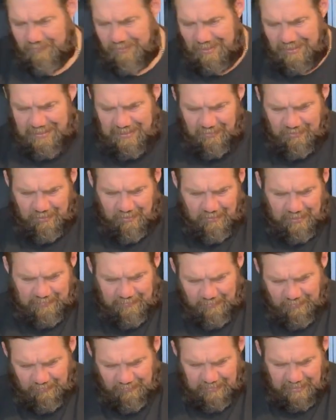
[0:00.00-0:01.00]
don't know, like
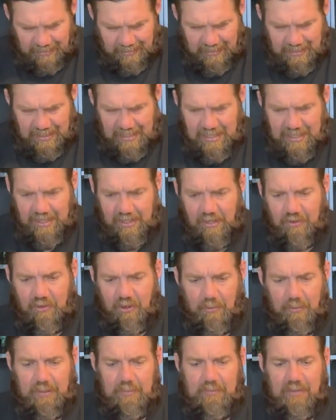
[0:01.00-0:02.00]
they're kind of...
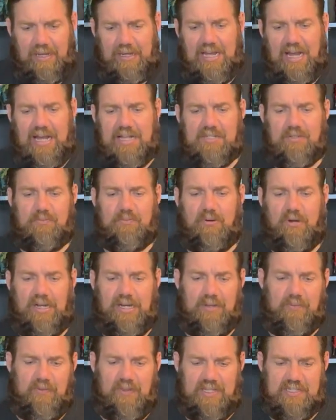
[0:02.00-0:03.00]
normally my guys are pretty
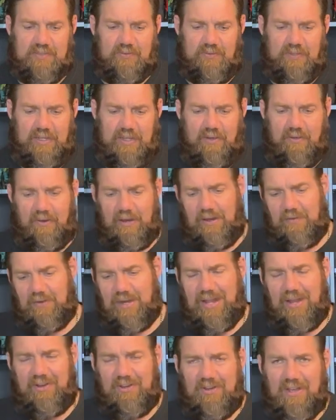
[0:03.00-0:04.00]
good. But this, every
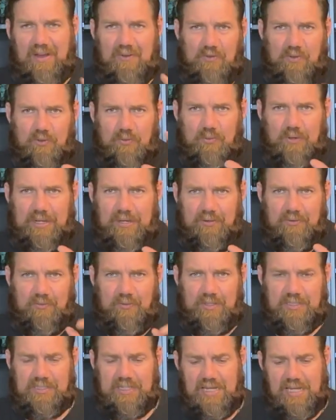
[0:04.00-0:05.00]
now and then you have a little weird
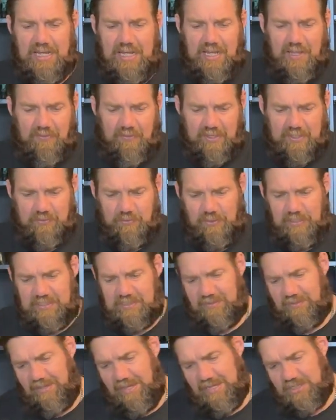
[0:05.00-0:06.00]
one. This one, his
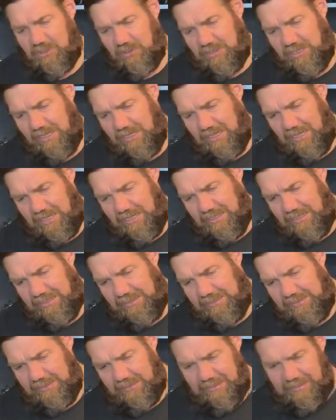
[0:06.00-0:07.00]
legs are kind of
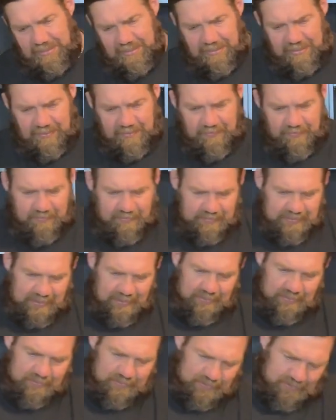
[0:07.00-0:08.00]
odd. It's like
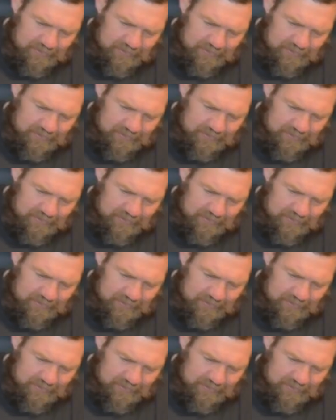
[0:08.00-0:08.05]
it's